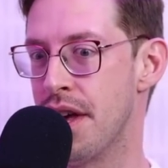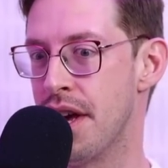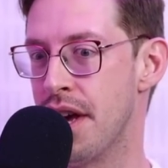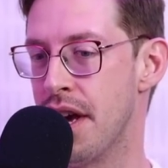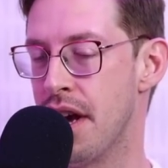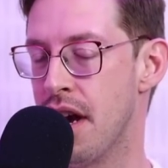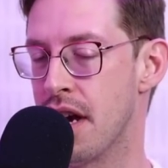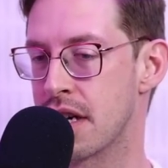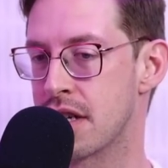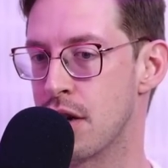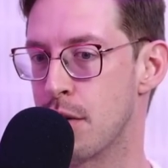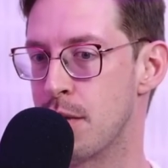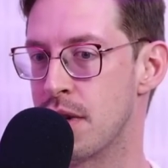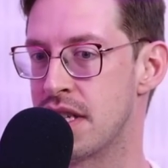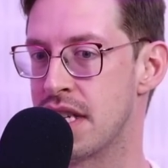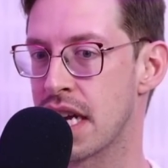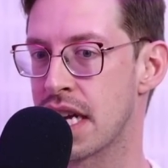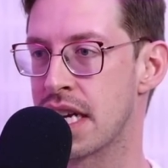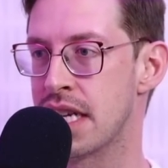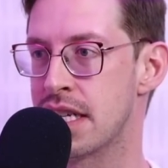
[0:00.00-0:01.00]
The October
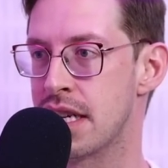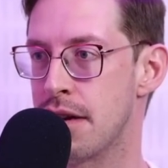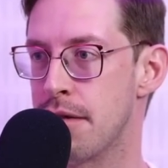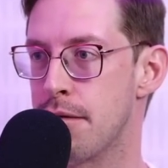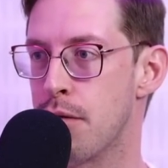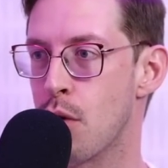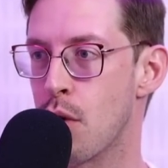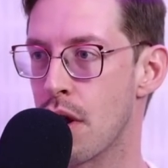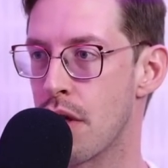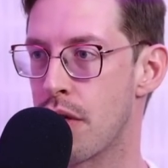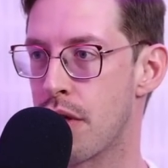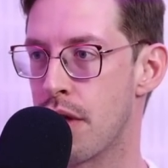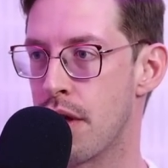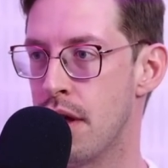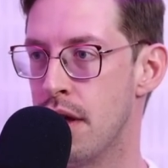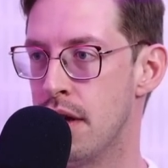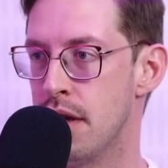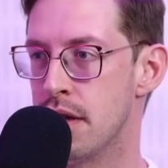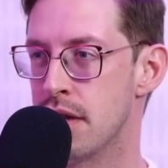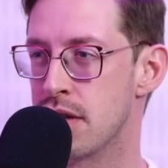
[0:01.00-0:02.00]
2nd and 4th.
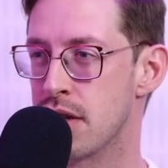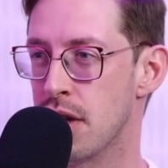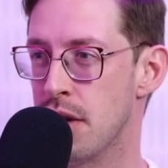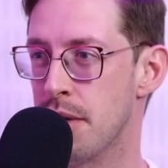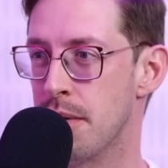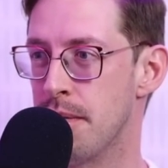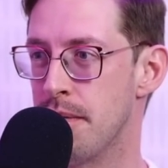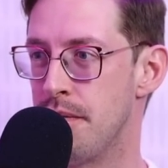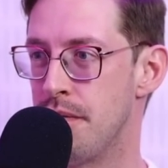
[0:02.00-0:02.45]
So